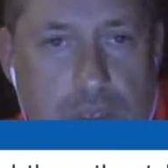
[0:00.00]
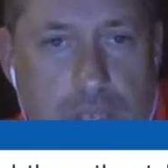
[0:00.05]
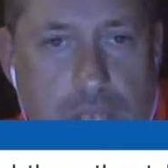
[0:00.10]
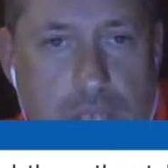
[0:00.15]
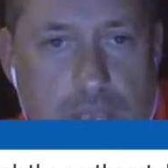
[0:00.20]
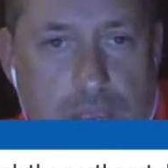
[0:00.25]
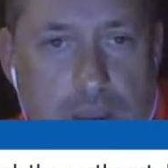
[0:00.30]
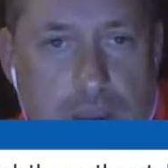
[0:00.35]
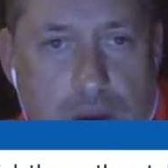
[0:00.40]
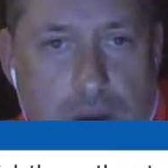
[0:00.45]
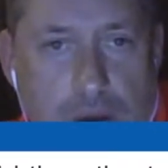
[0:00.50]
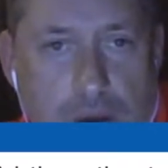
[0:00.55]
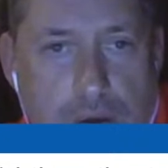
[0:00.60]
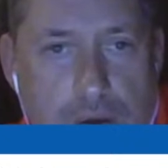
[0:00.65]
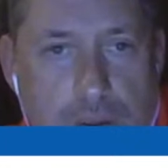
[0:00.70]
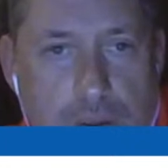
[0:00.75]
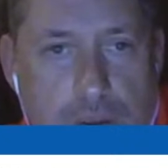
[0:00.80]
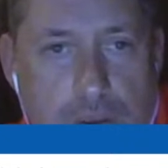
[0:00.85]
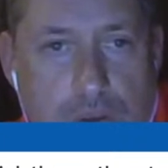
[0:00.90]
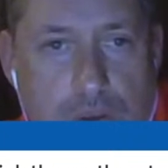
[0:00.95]
here,
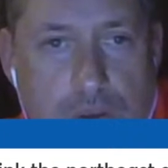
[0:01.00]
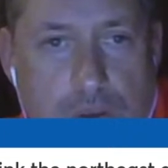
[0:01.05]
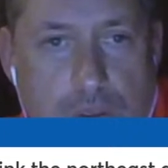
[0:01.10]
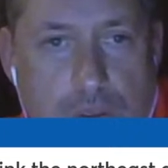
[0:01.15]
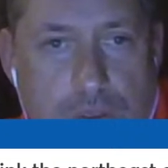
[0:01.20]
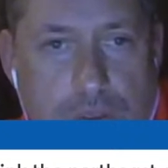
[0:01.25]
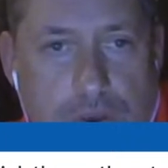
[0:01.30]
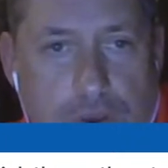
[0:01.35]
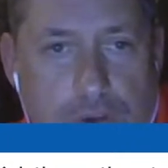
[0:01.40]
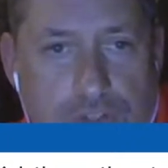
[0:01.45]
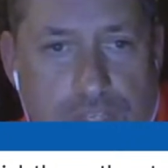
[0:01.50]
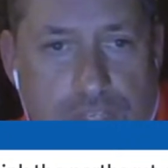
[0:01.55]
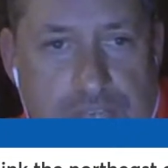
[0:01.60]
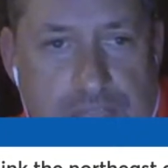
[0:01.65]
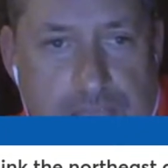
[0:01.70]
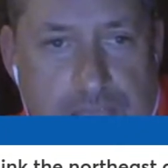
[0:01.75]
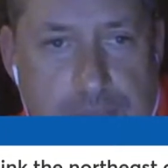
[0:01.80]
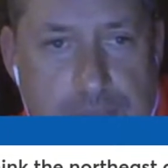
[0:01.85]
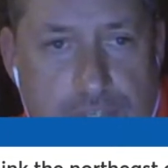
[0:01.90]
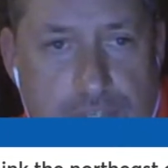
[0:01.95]
there's the
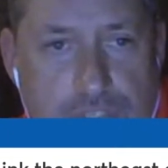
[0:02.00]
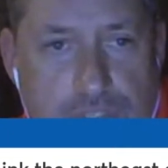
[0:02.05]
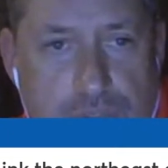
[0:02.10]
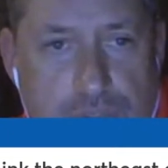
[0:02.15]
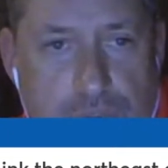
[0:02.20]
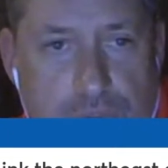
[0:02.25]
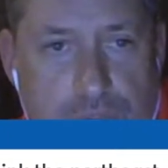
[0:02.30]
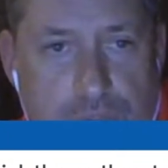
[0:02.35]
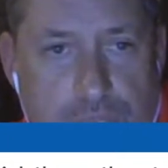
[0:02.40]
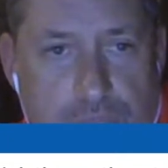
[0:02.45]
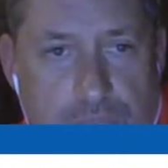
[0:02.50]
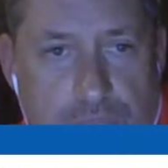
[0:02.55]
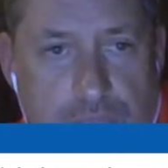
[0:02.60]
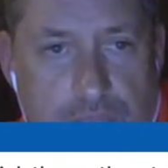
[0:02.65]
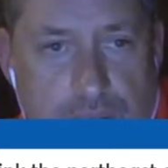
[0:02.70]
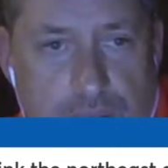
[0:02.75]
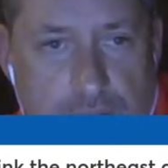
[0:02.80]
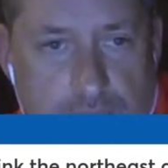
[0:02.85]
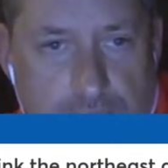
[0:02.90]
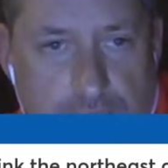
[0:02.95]
damage to
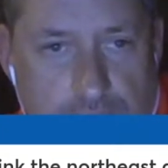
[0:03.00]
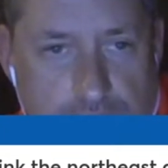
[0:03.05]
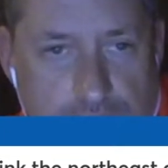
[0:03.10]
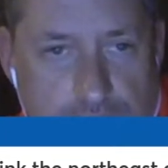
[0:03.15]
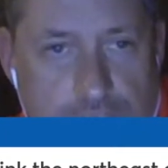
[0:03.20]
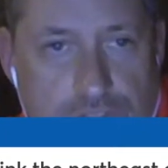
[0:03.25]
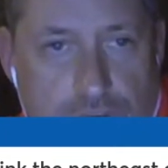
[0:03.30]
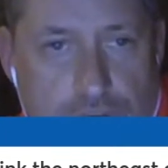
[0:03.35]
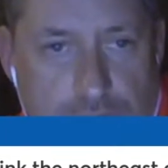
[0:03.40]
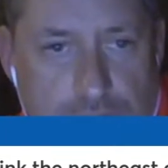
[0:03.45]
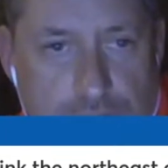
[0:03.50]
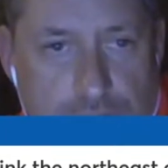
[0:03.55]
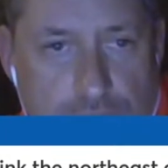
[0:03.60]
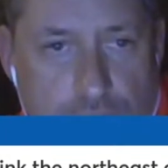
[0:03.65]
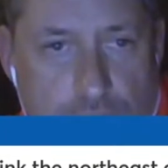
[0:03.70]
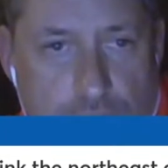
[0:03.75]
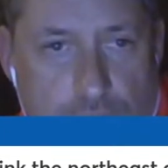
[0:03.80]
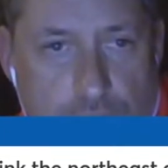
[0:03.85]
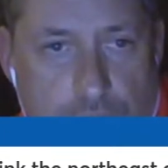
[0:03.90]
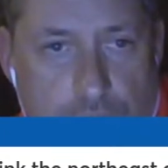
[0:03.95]
the kitchen service
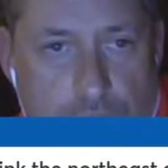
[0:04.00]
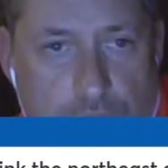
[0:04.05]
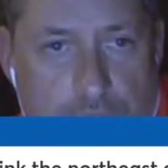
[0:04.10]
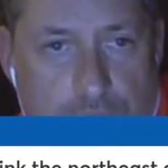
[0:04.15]
door.